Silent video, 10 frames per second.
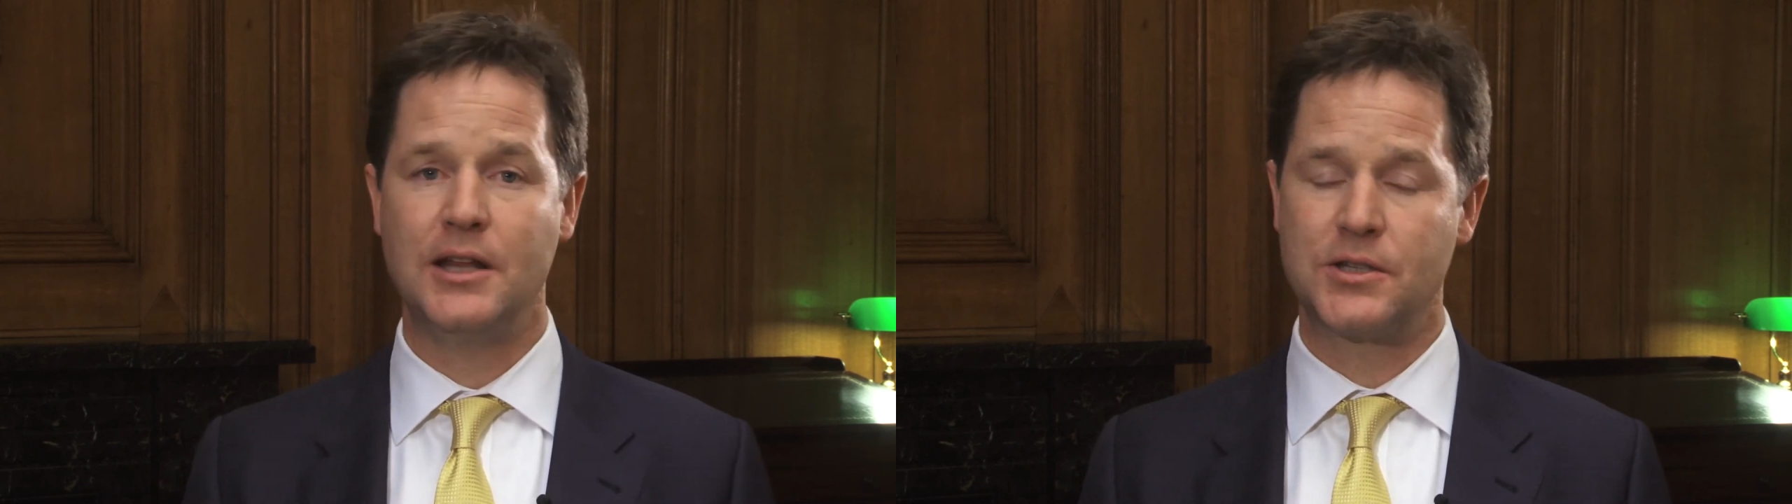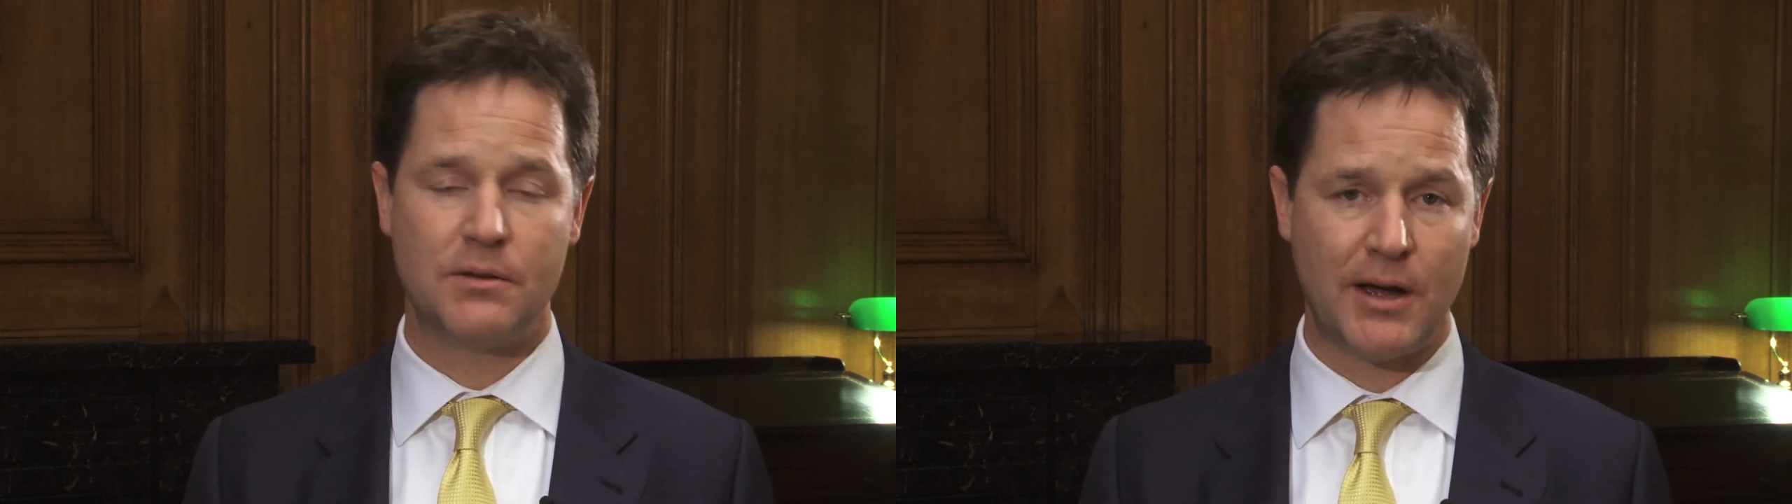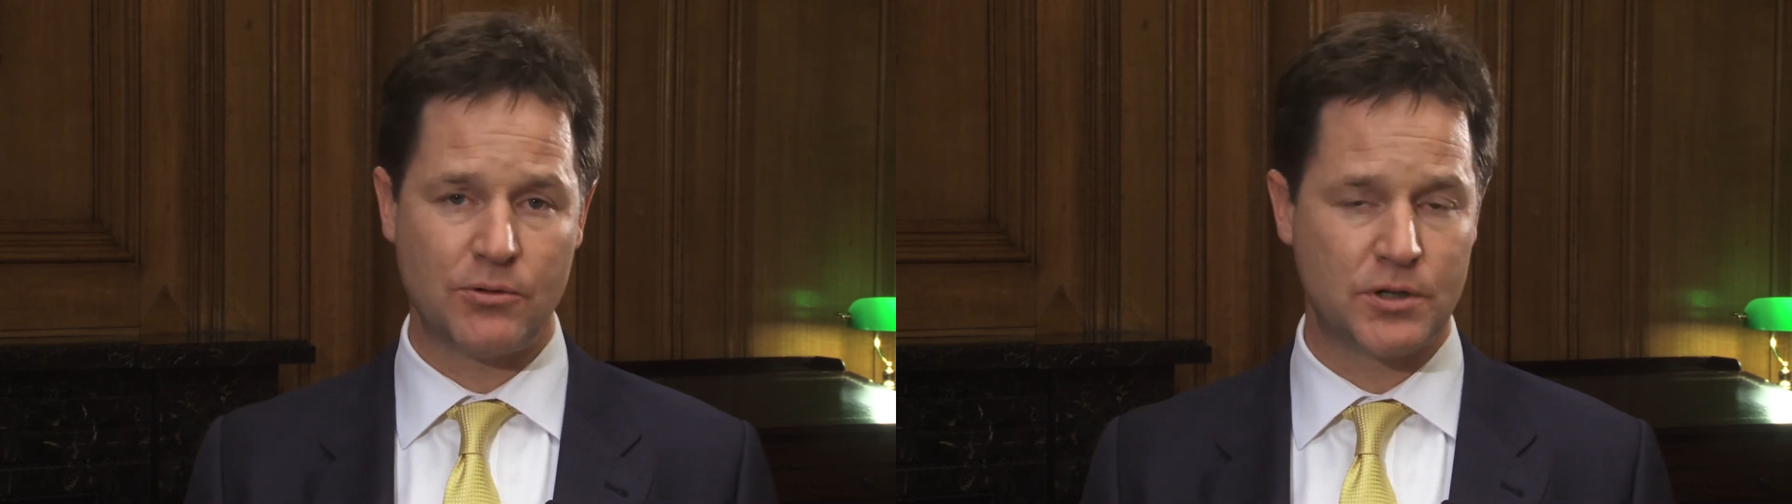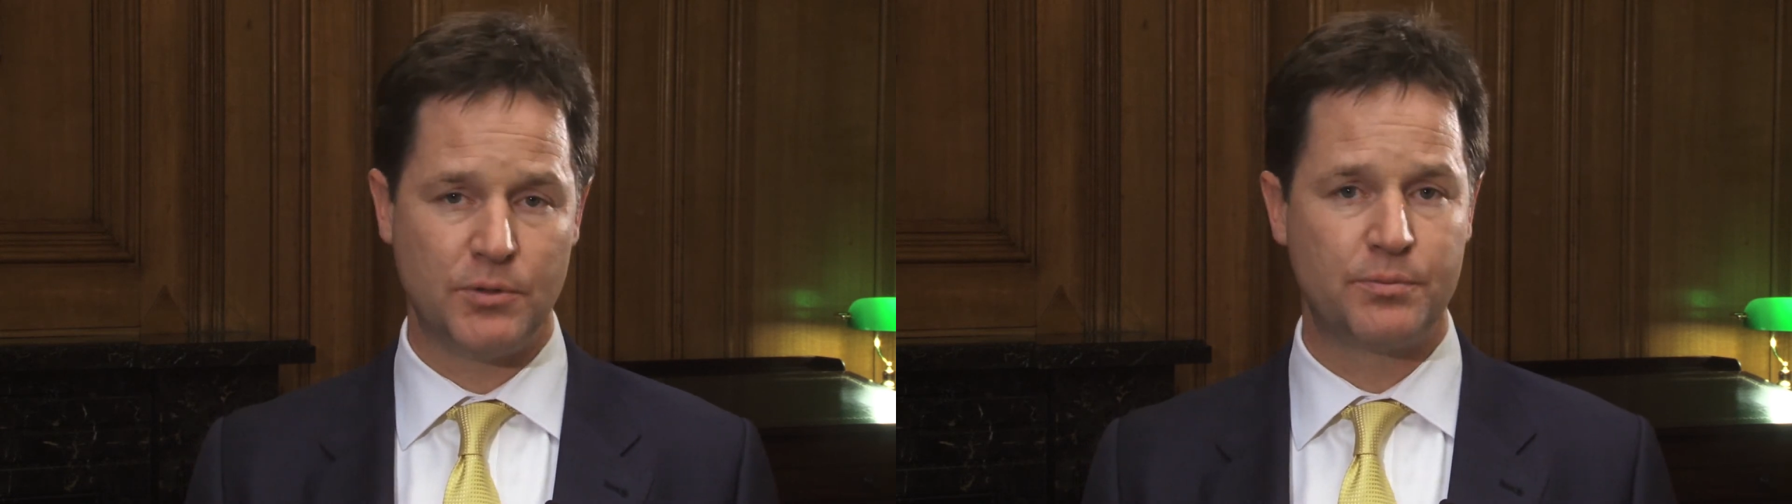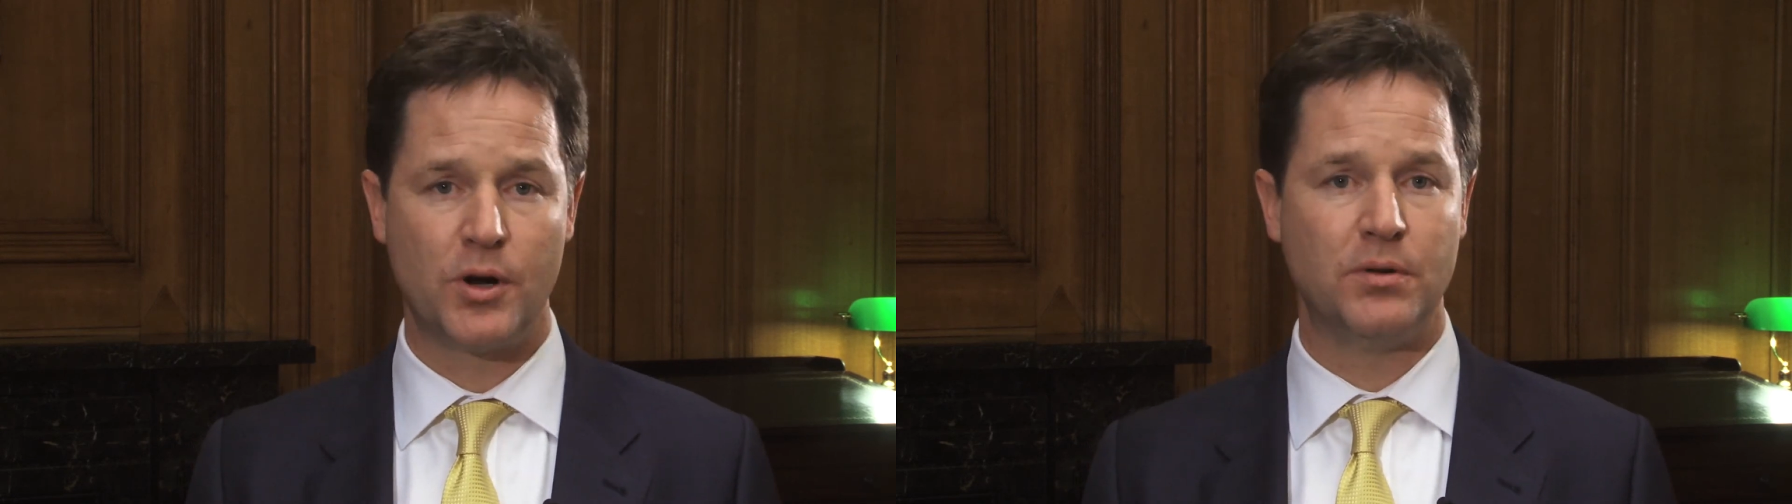
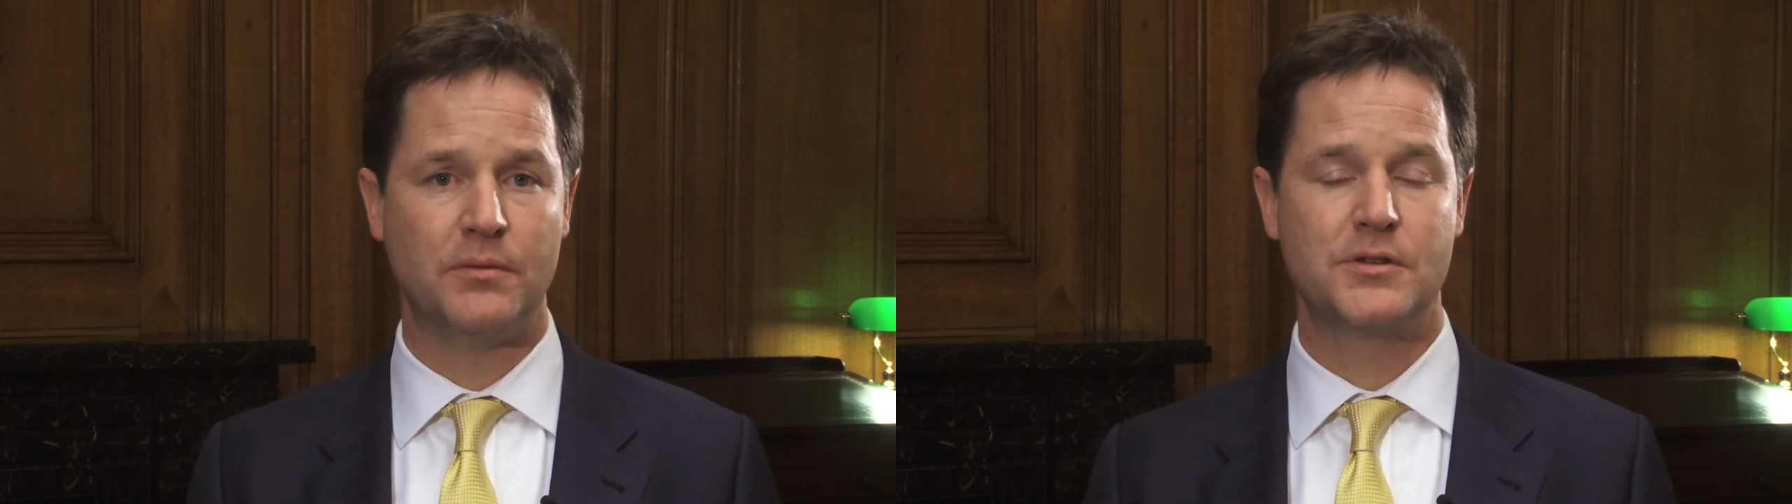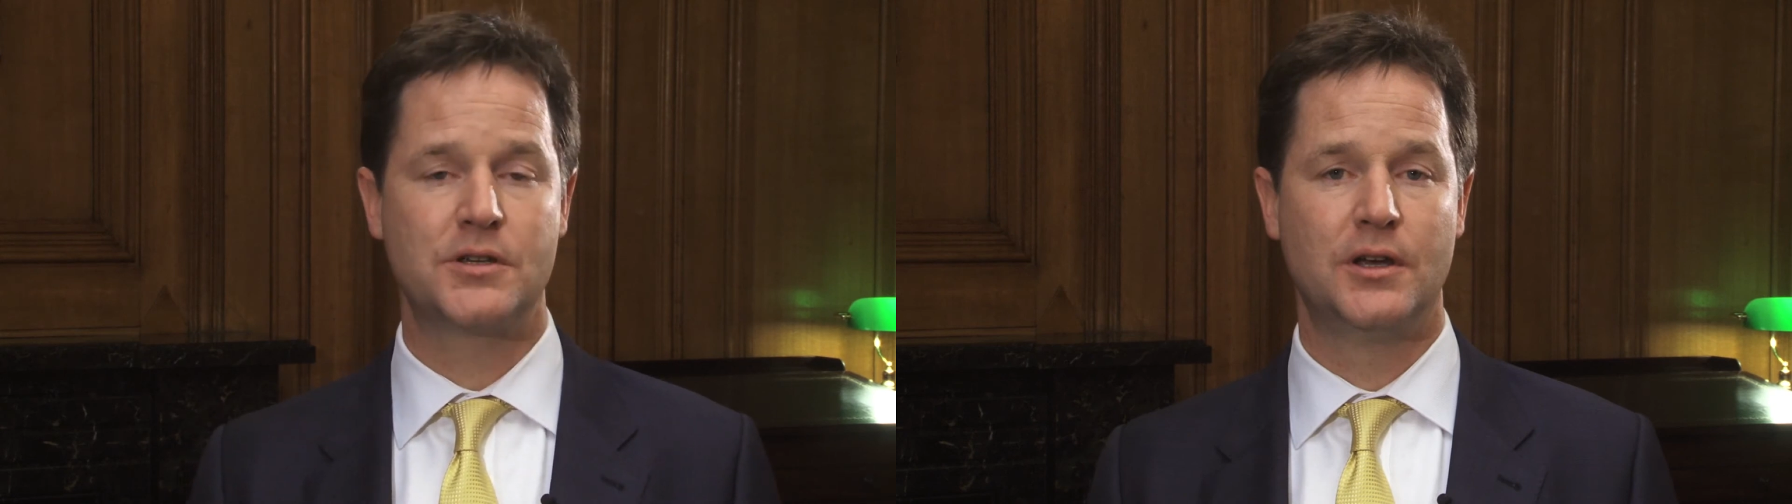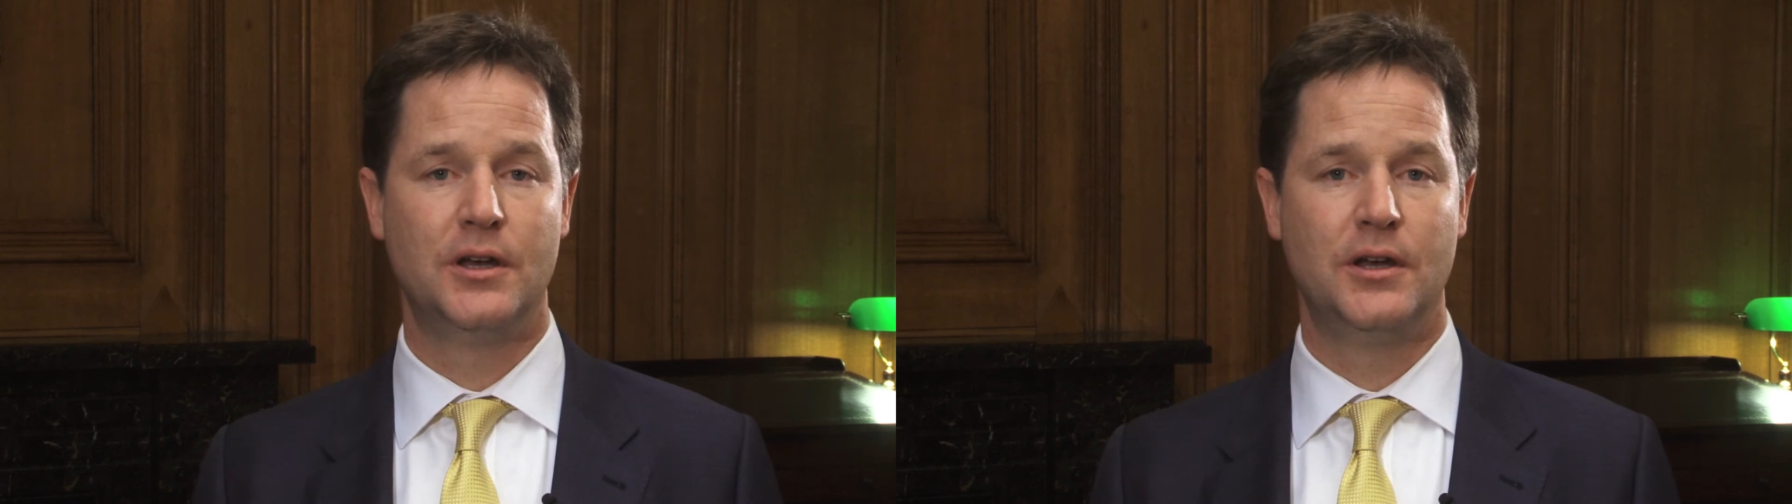insurmountable problems,